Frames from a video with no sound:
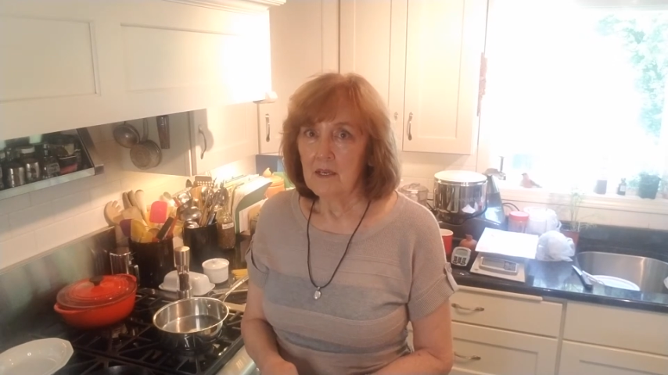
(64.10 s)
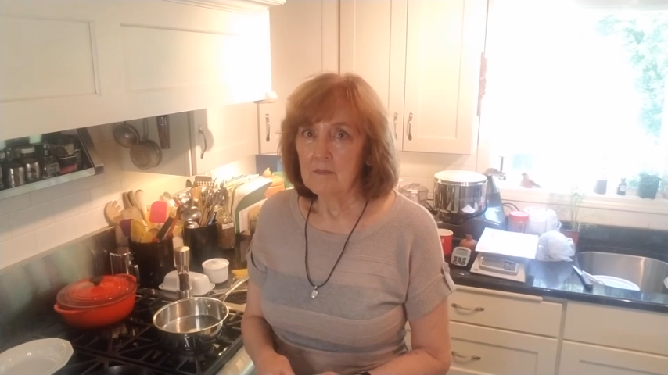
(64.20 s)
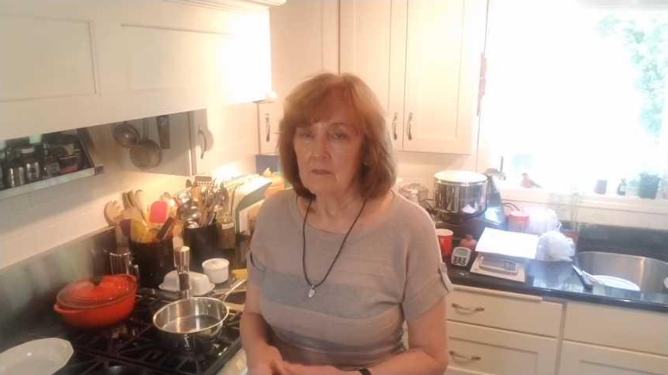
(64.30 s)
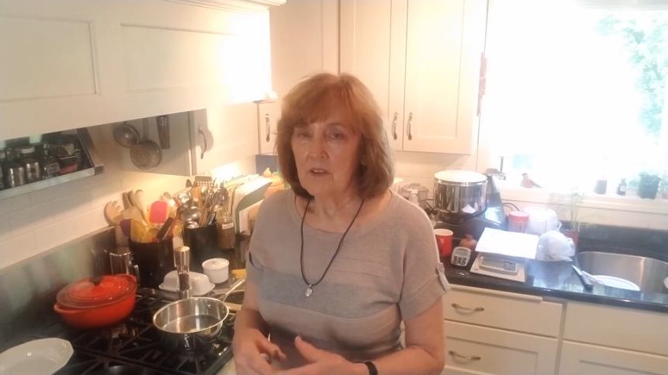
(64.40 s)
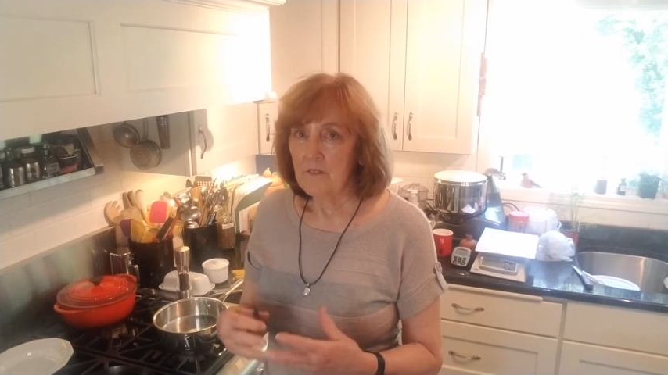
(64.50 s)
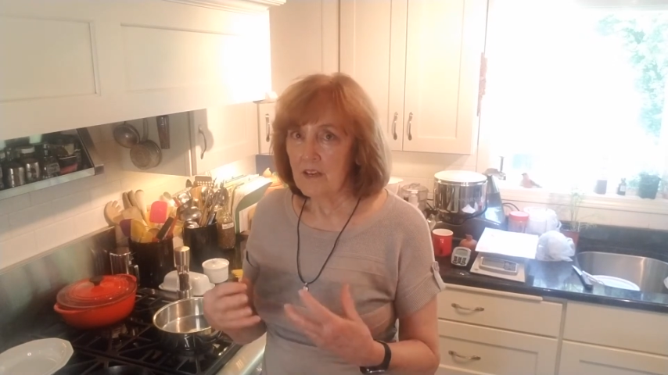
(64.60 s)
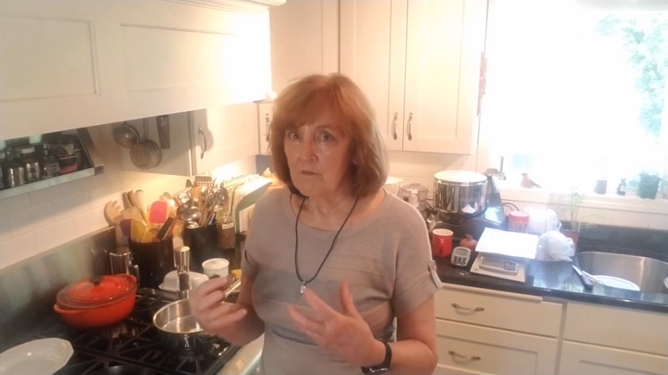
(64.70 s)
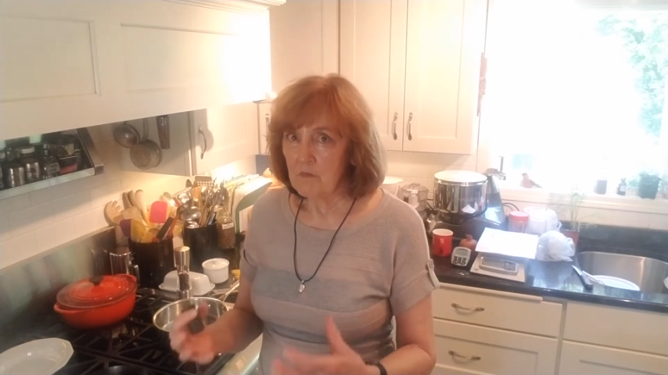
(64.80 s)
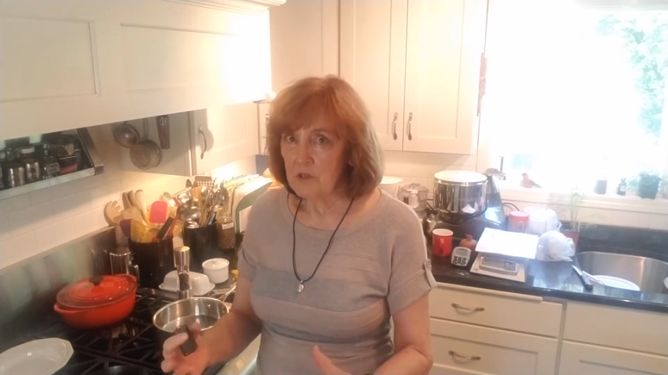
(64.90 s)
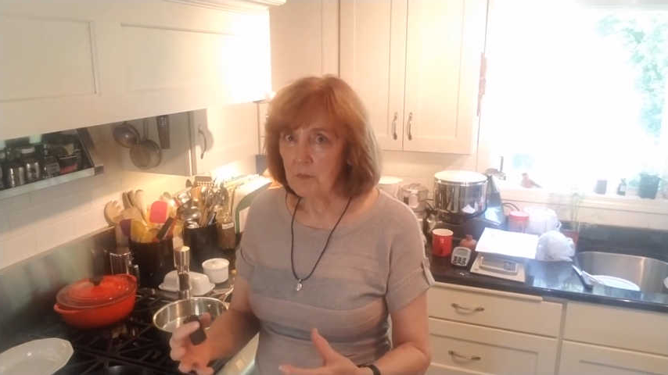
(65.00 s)
If I
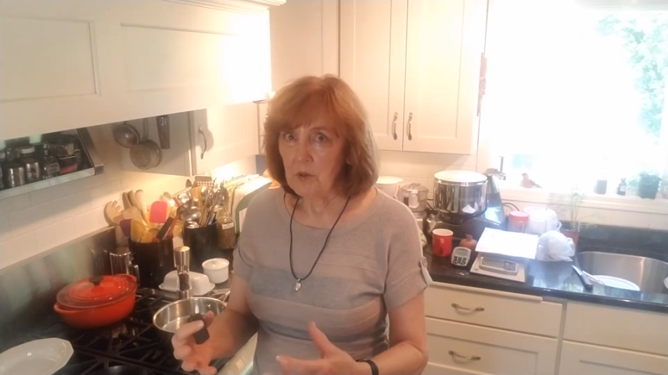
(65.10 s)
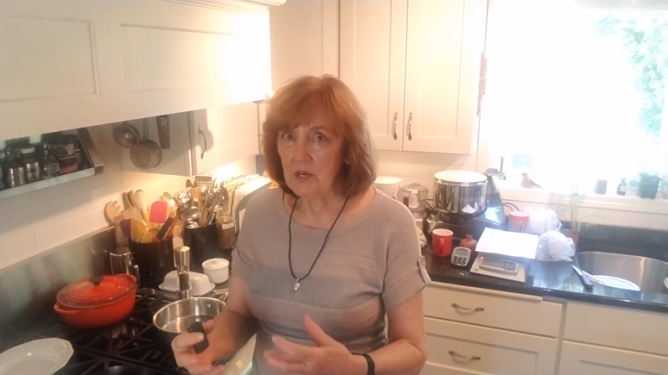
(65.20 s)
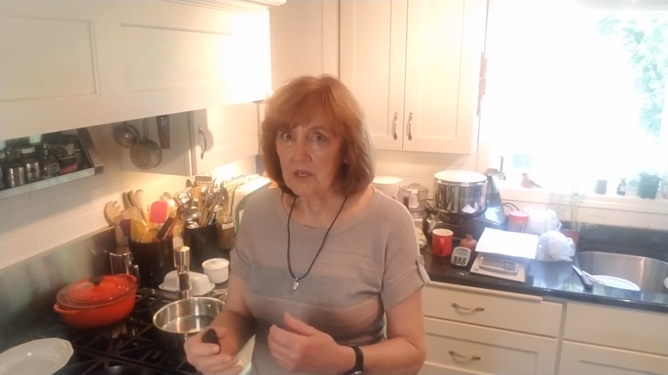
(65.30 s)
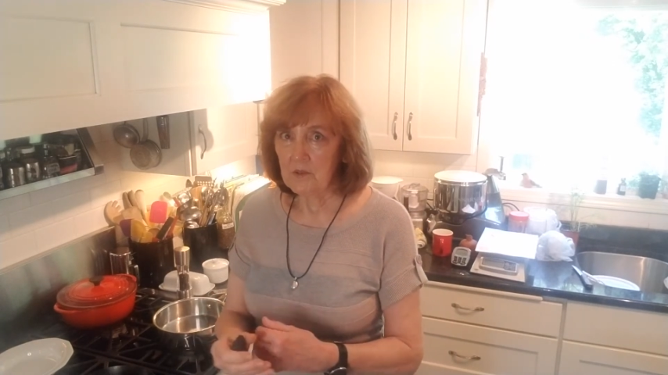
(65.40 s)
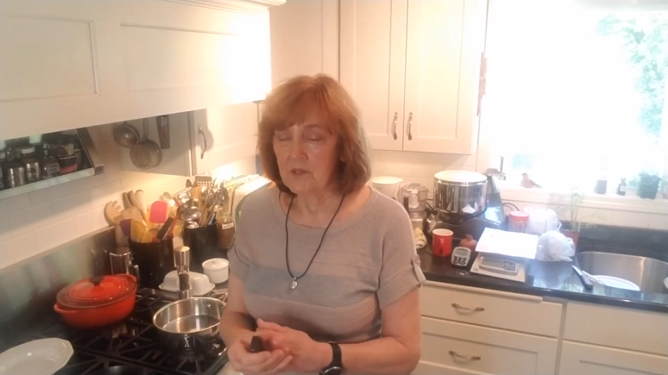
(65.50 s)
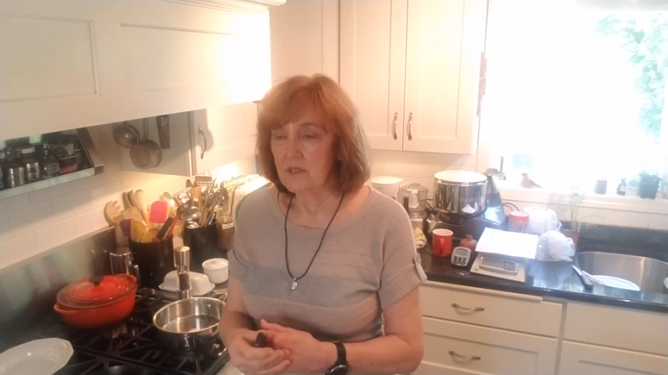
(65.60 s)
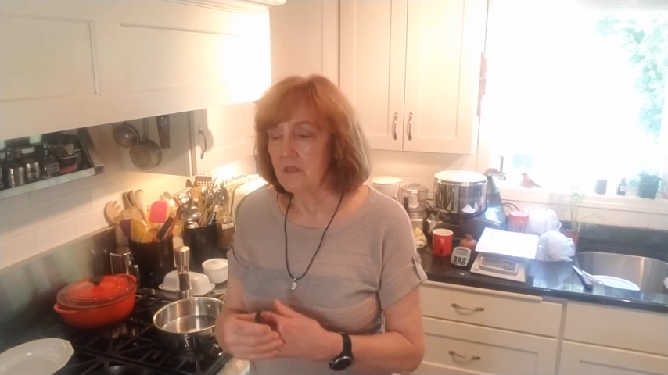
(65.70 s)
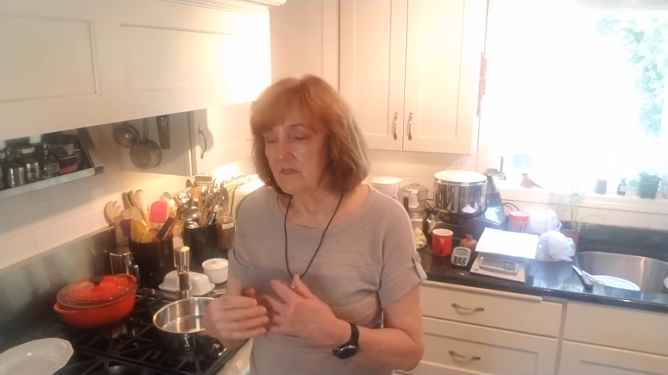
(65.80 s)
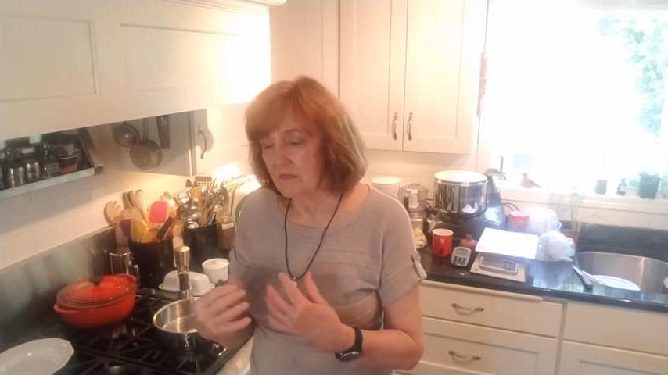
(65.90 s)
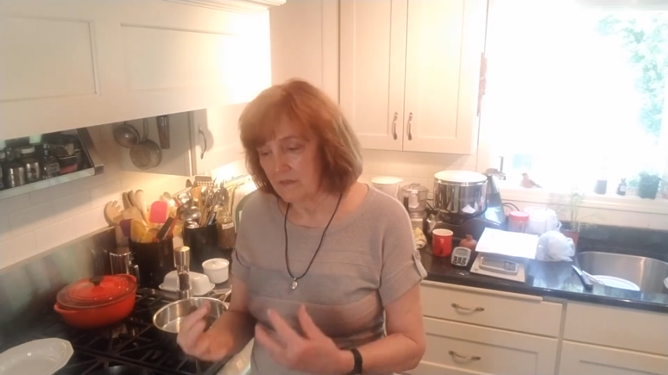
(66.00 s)

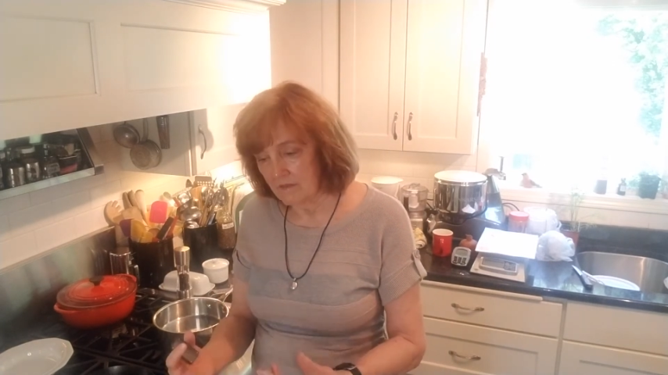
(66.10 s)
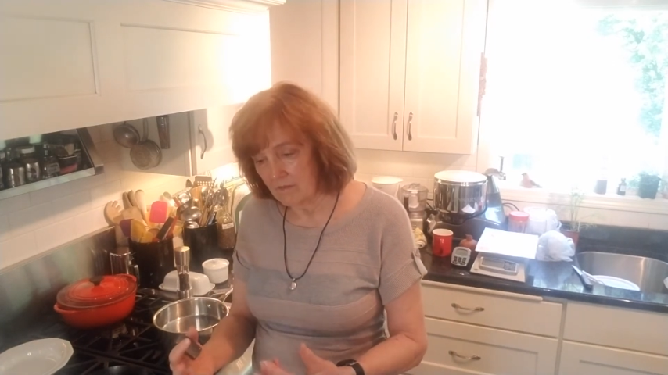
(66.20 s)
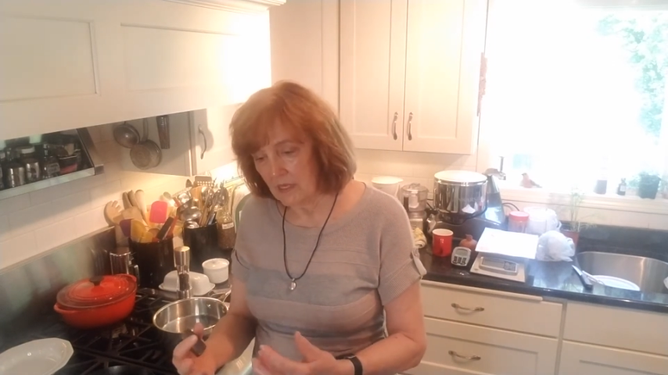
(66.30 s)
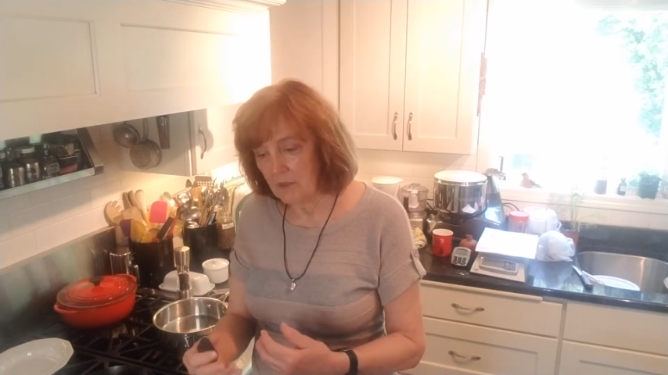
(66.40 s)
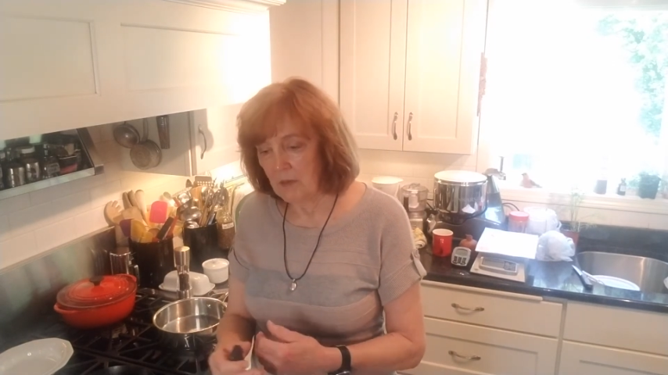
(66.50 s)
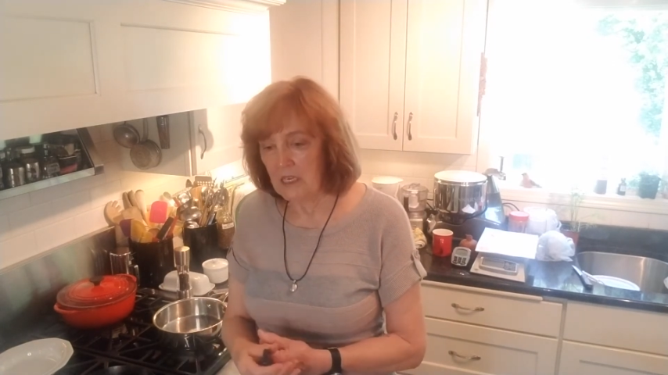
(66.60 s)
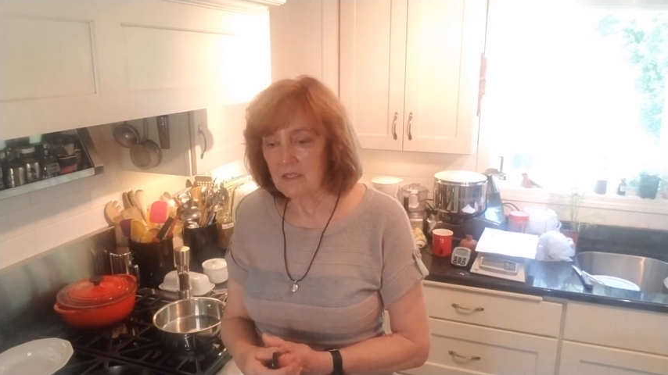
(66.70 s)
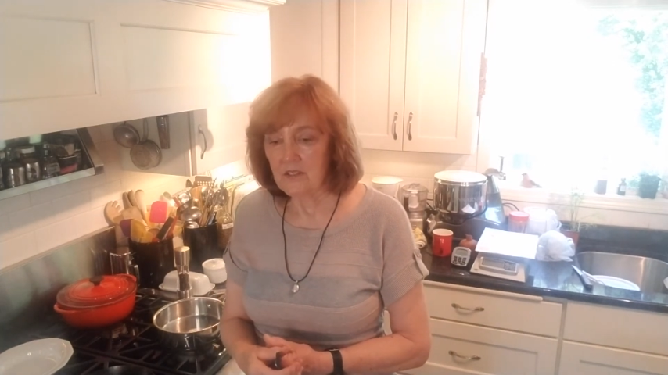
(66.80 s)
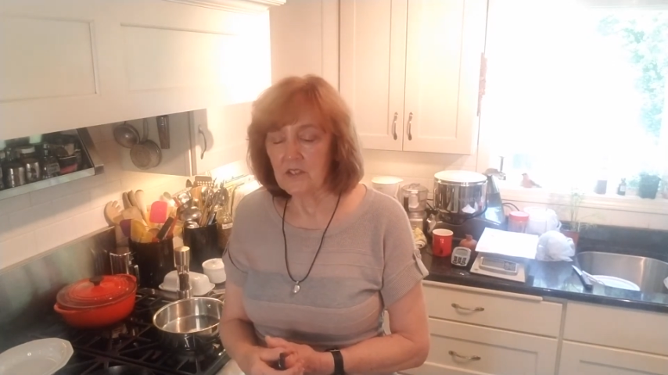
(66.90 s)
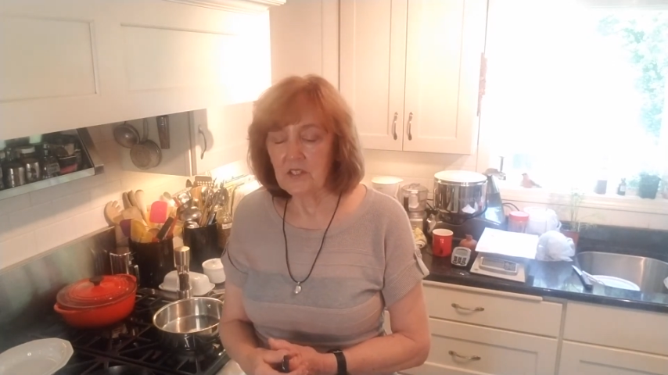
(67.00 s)
mispronounced, my
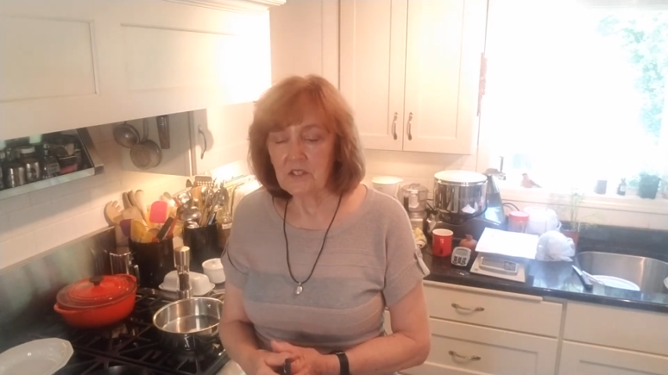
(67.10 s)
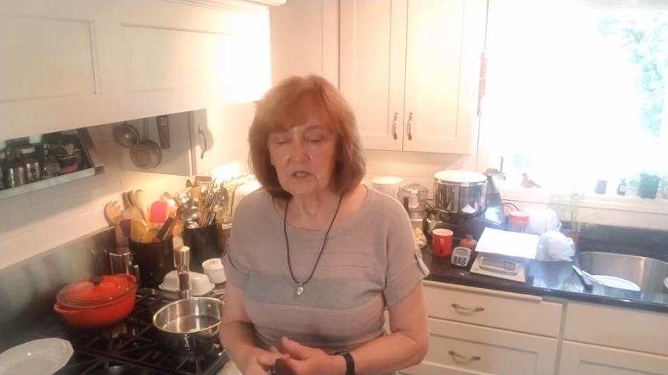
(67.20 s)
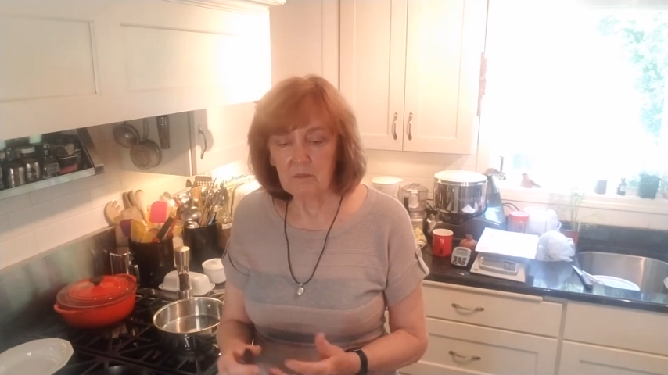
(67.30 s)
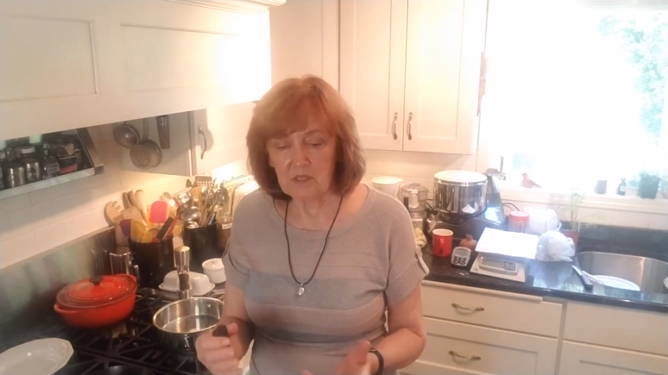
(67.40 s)
apologies,